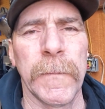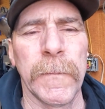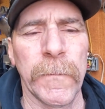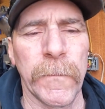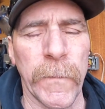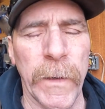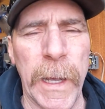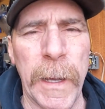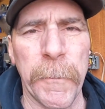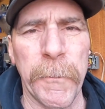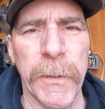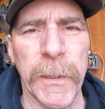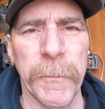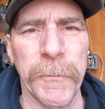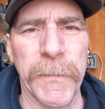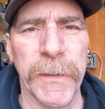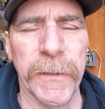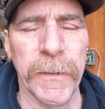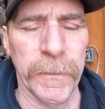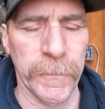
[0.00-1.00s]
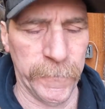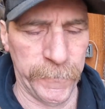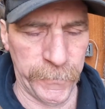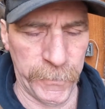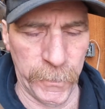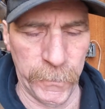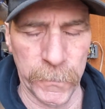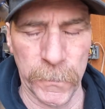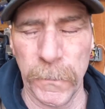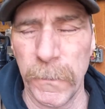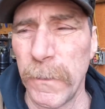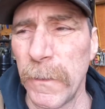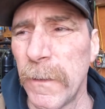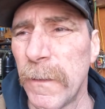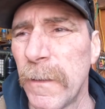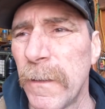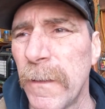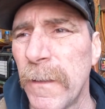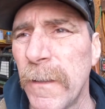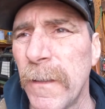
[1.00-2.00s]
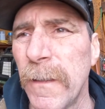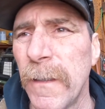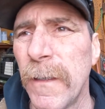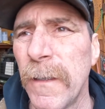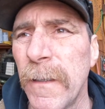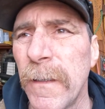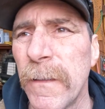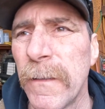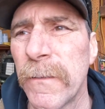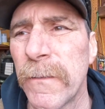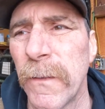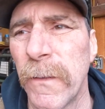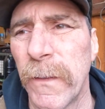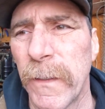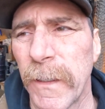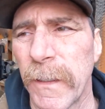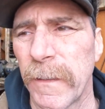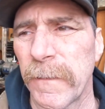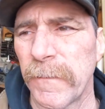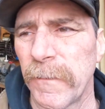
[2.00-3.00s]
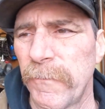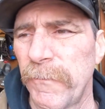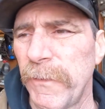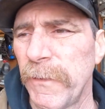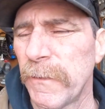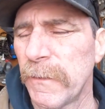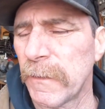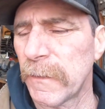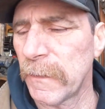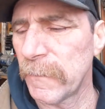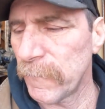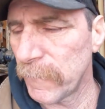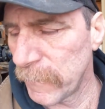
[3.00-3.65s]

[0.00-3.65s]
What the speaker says: wrap up the fuel. So I got the filler